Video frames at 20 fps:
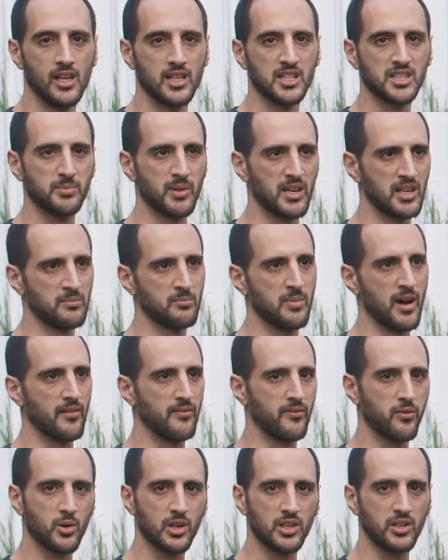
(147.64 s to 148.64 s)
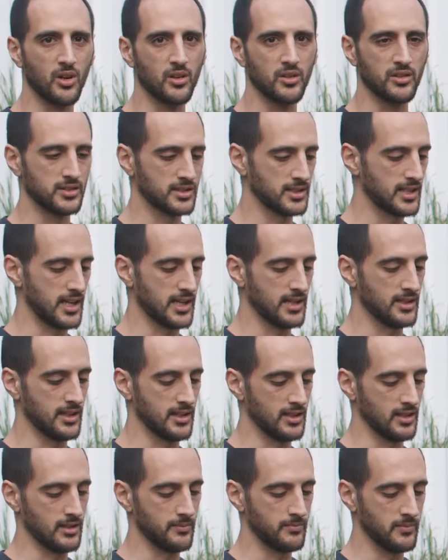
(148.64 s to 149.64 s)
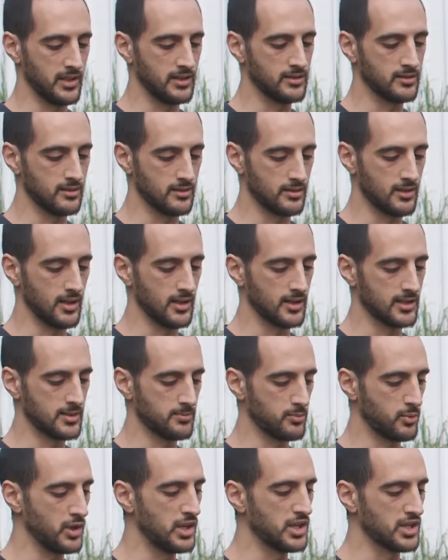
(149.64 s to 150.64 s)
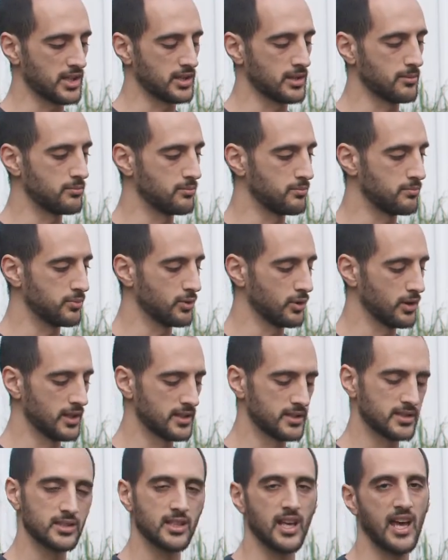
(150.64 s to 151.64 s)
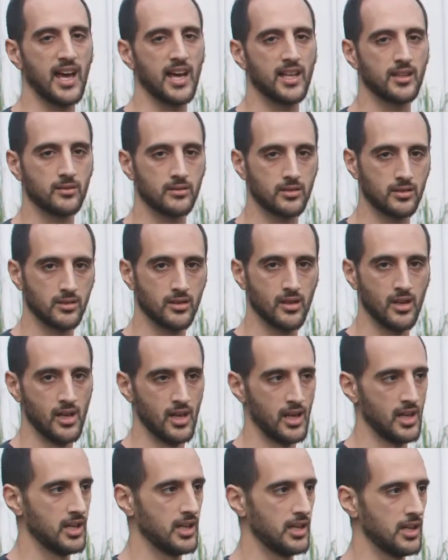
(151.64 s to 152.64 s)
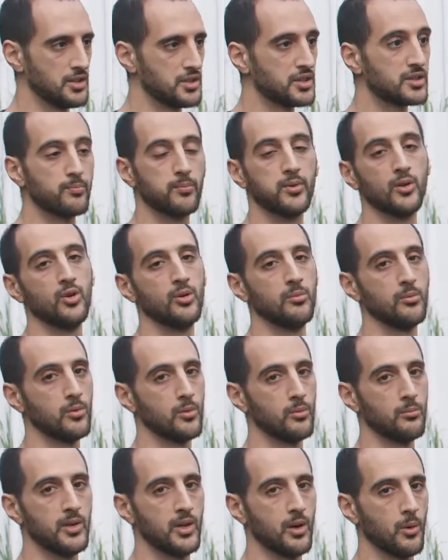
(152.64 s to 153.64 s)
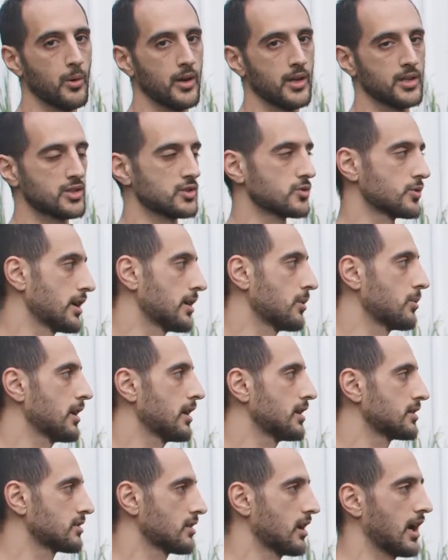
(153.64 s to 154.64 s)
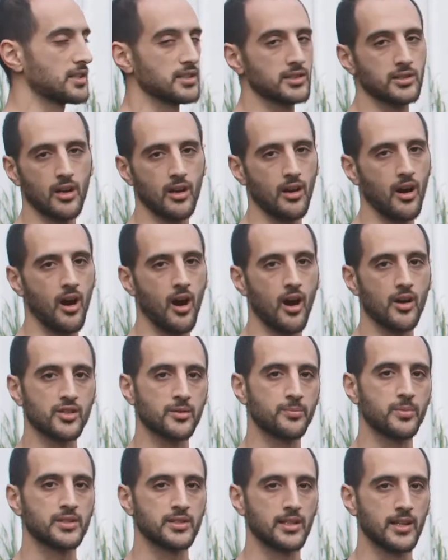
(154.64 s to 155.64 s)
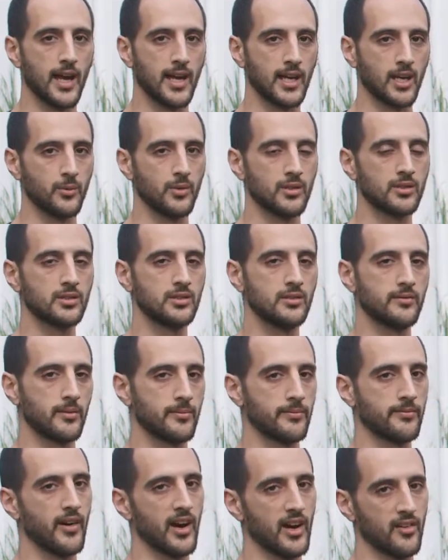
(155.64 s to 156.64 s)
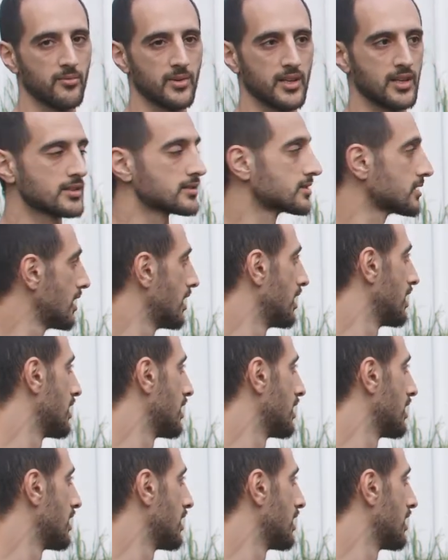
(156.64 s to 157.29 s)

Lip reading: Spent about $40 getting the breech and the bullets, and it just blew me away straight away. So I just got 100% accuracy from 5 meters,